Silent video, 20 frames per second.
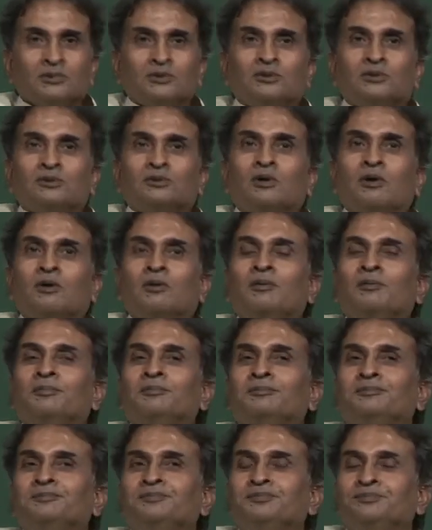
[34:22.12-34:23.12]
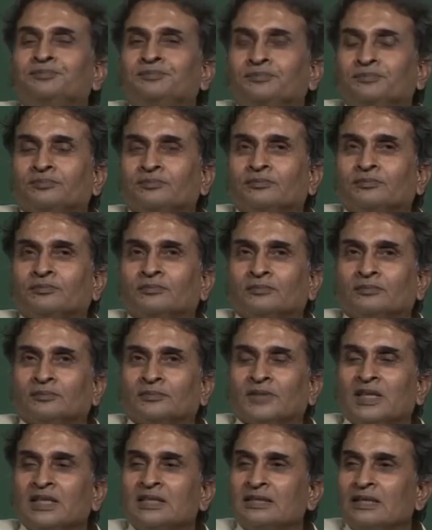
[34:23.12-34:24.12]
So,
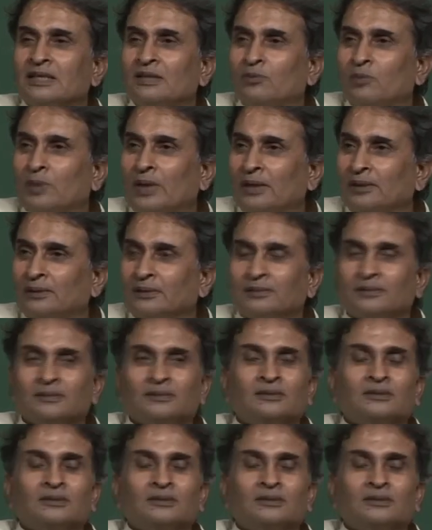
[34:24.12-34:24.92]
they said, well,